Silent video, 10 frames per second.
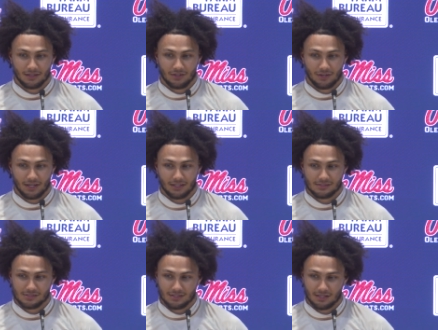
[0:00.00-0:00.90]
you know, I hate
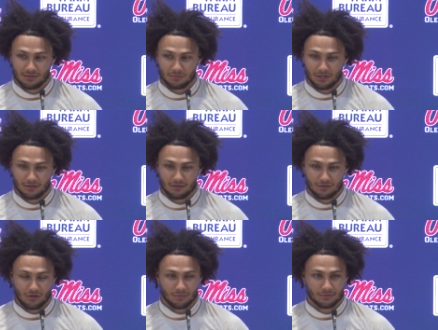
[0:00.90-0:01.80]
to say it, but I
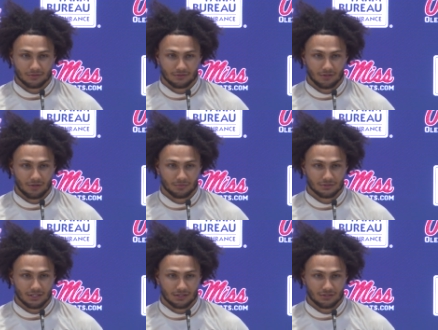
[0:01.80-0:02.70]
think Auburn
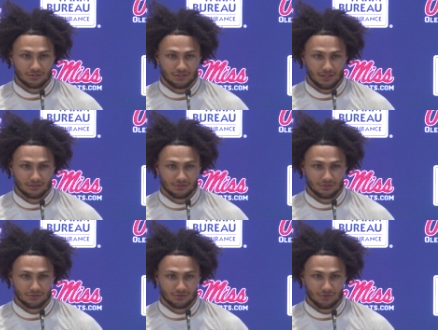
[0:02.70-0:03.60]
Auburn's got a good chance
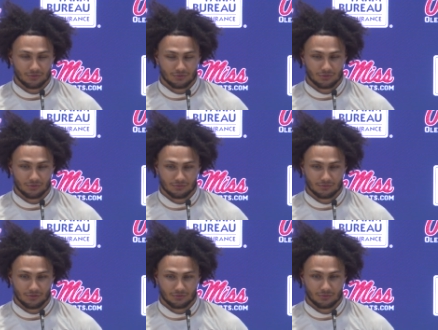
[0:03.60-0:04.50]
too. So those are the
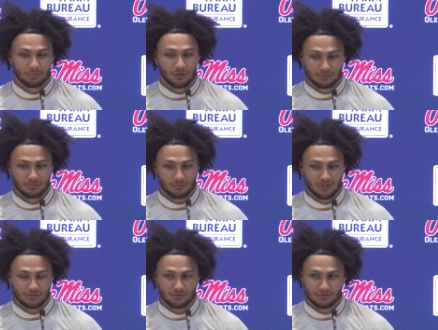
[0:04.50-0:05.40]
those will probably be my
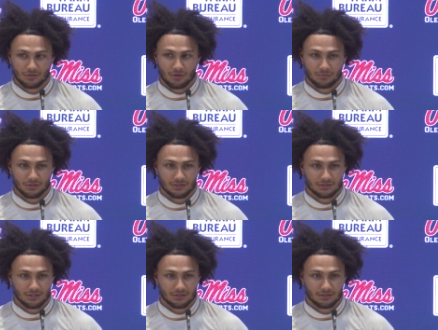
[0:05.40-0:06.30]
two is Auburn and
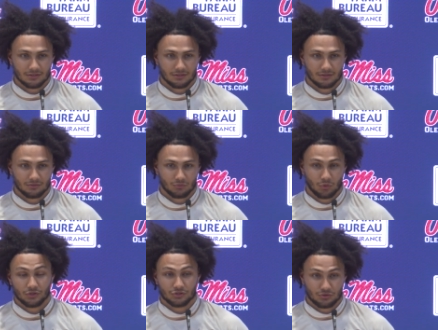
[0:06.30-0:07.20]
Kentucky.
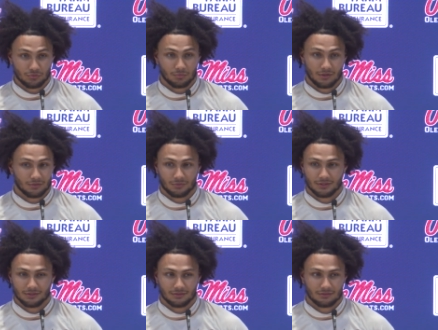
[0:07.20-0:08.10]
One of the two will probably win
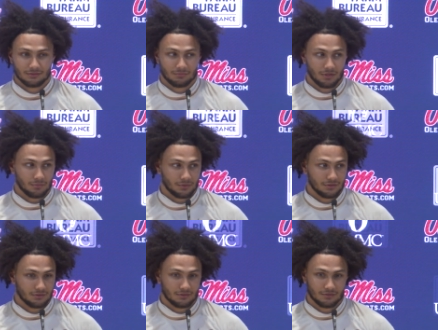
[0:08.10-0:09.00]
it, in my
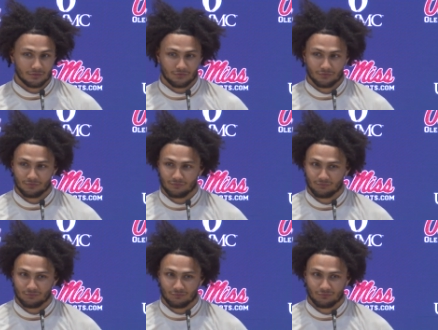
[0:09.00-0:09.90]
opinion.
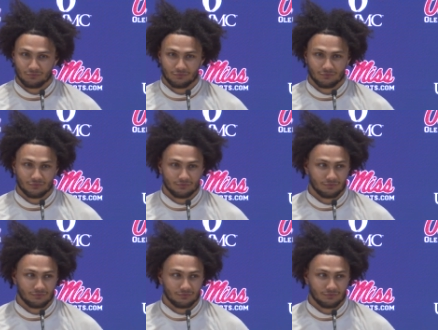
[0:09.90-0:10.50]
Thanks,